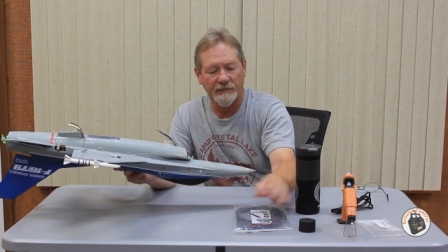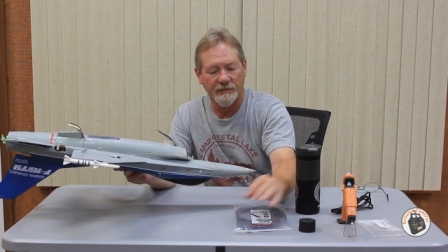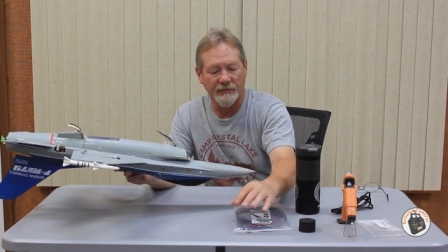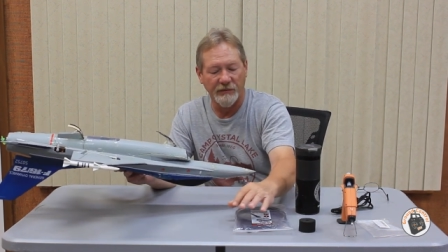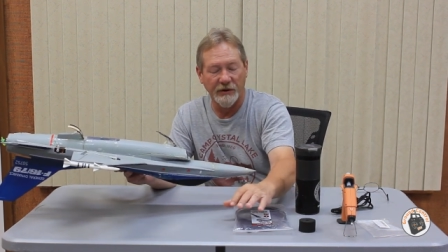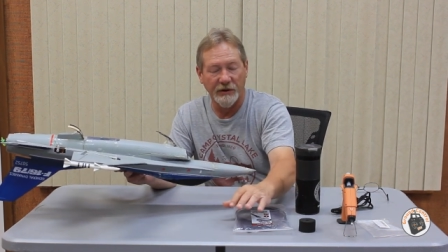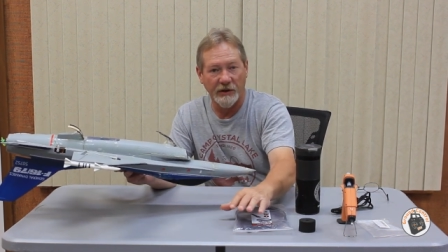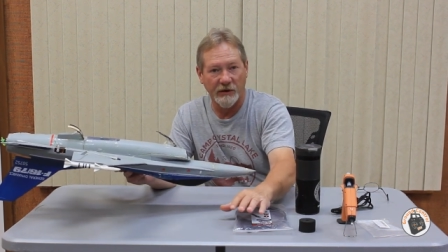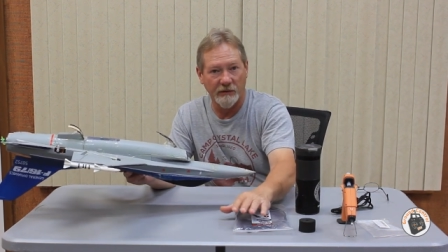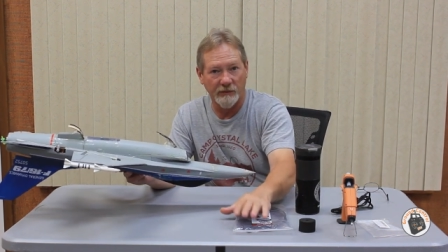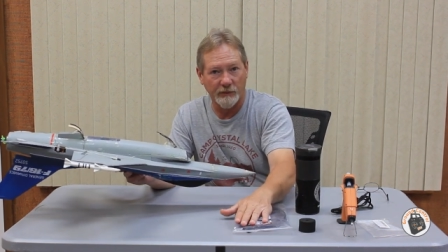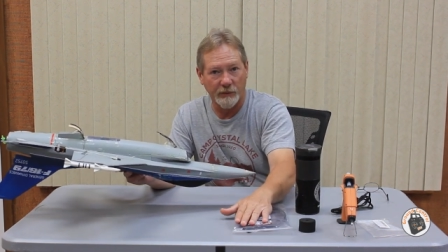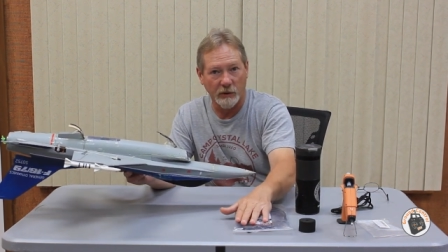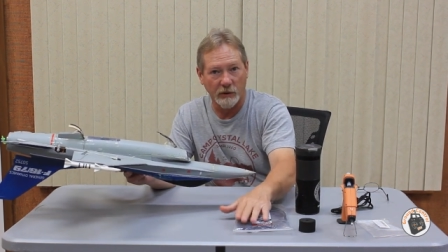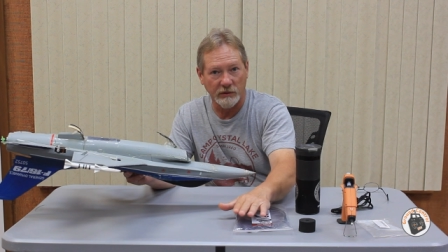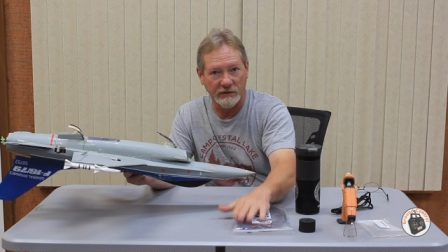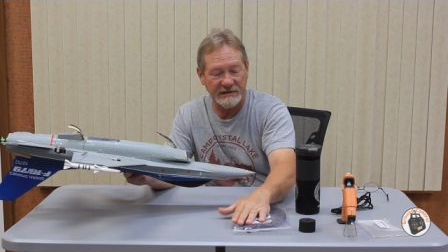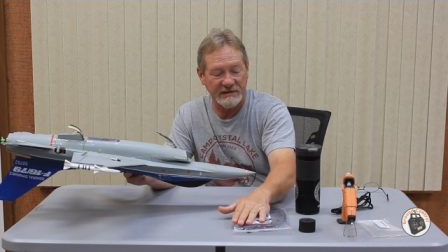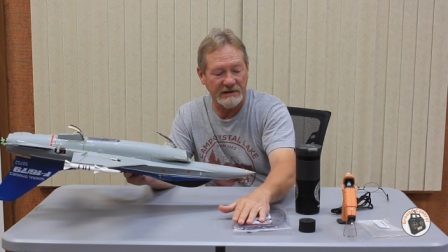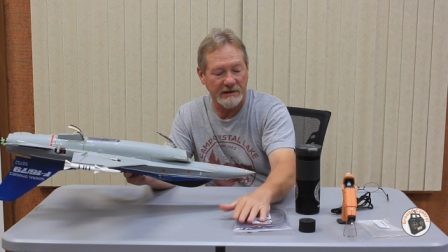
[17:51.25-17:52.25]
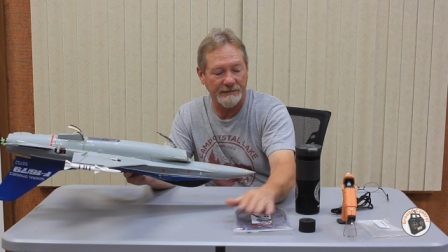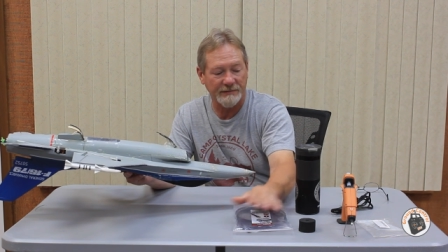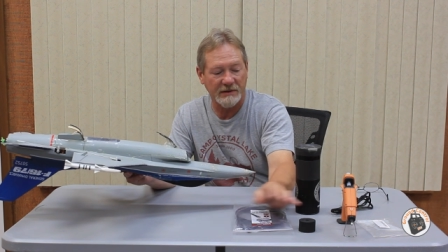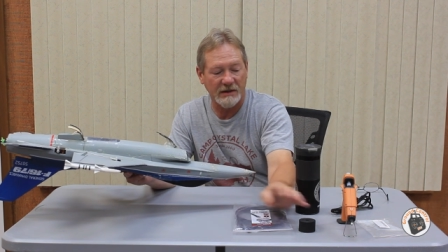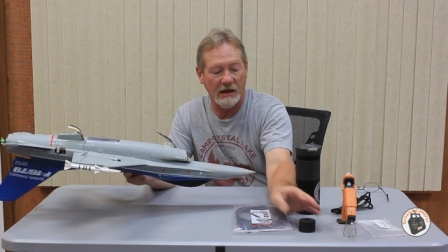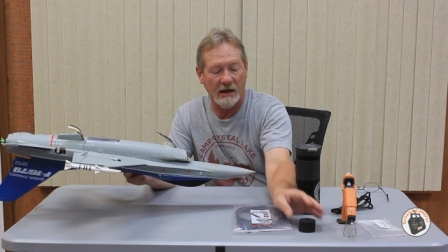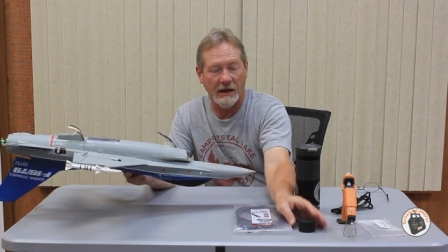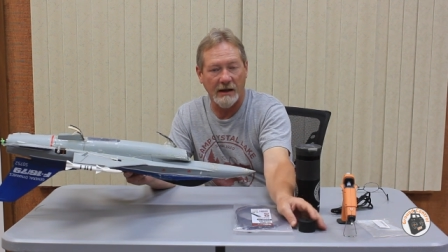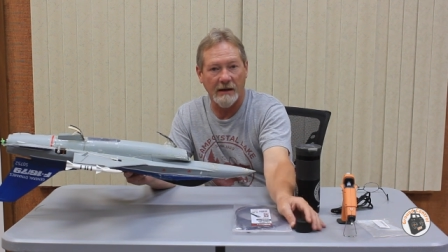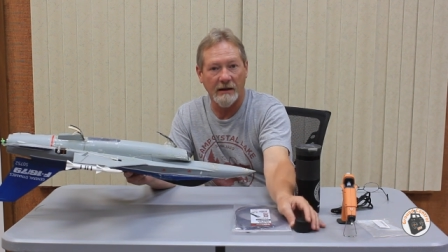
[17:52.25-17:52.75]
you know, per zip
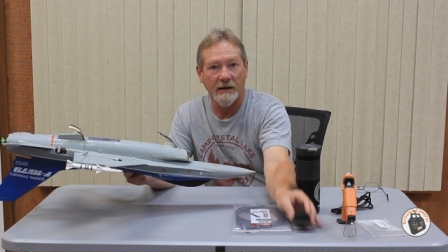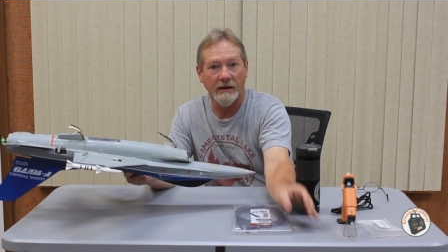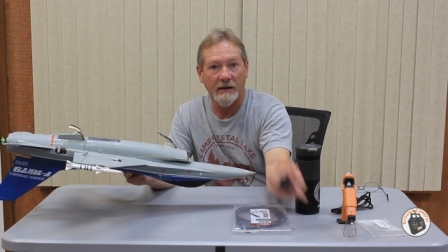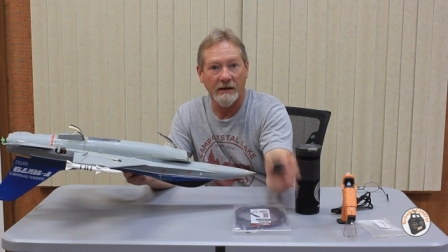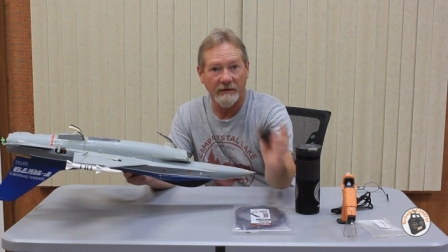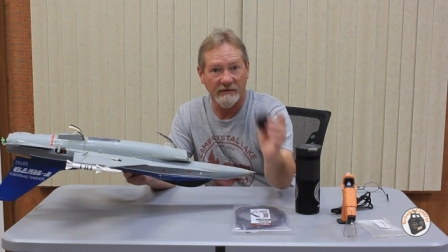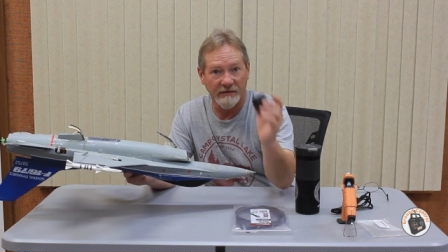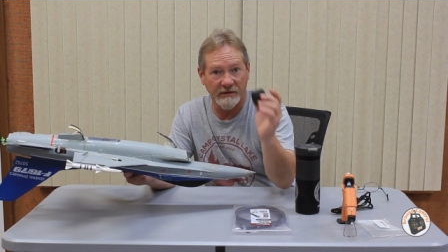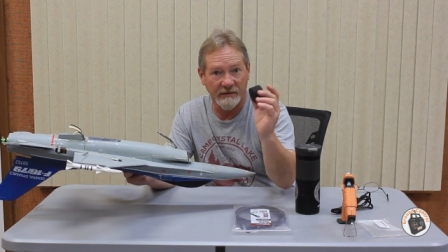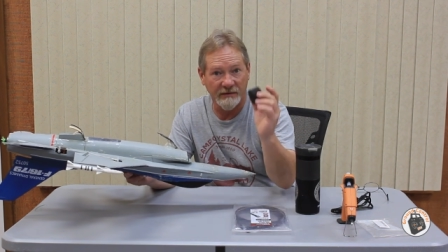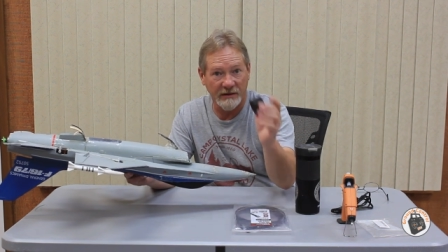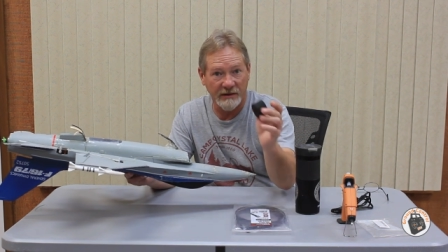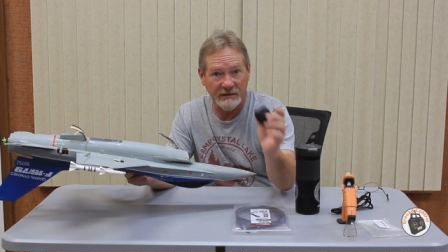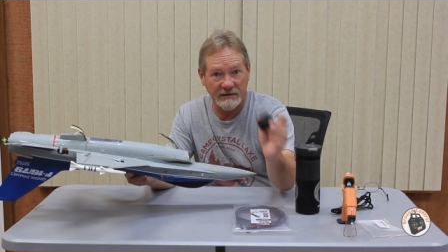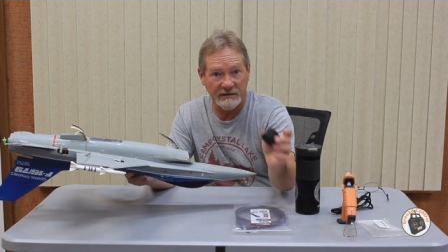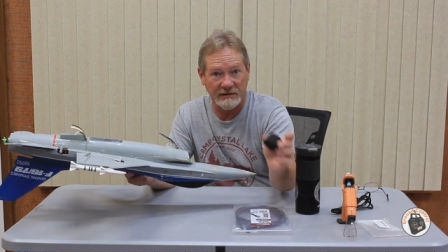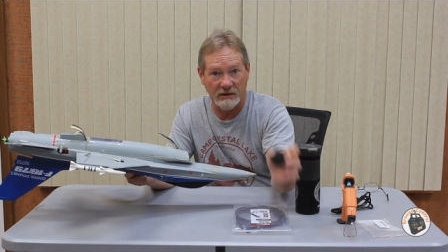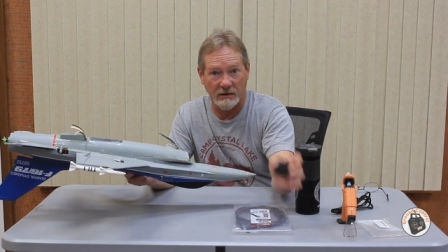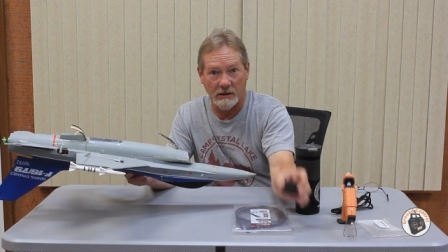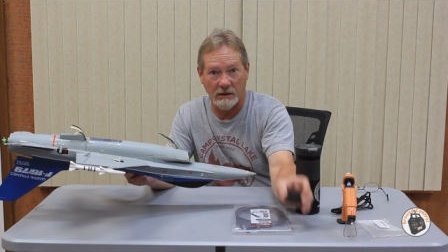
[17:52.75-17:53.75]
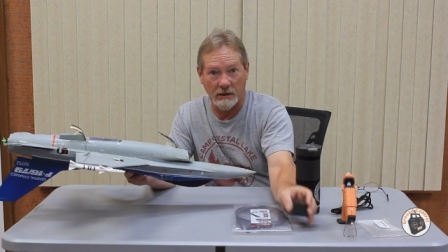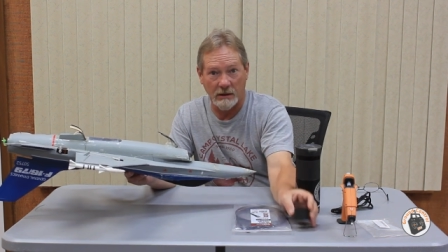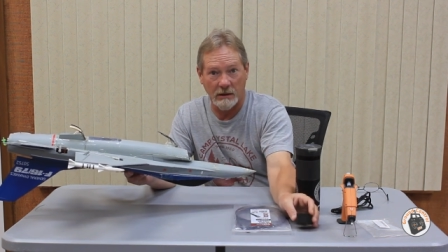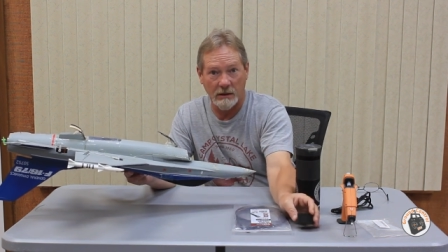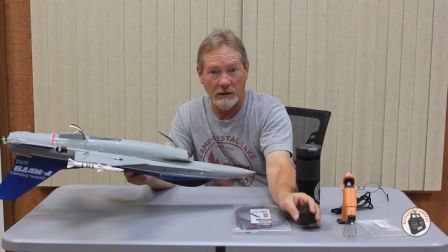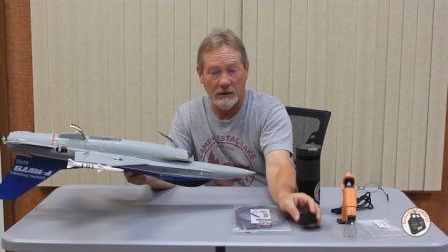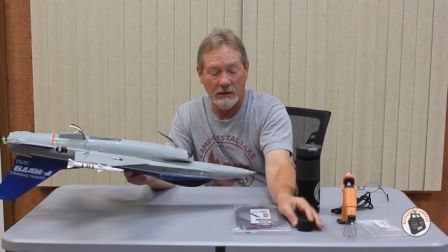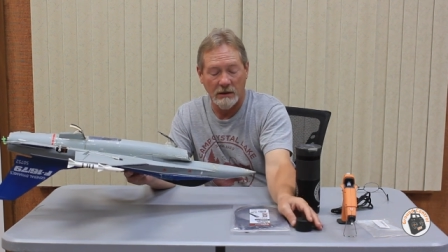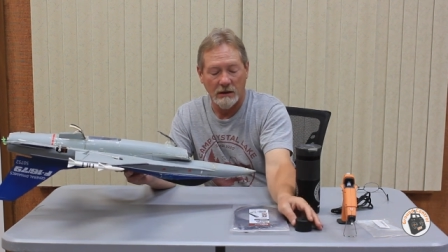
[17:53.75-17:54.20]
tie than these are.